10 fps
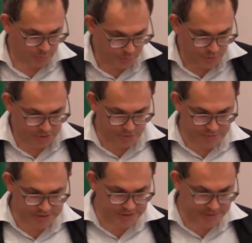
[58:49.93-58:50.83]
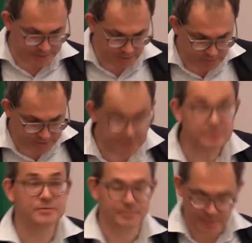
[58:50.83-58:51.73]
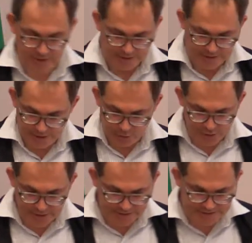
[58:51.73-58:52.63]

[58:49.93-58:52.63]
We want to be inclusive, equally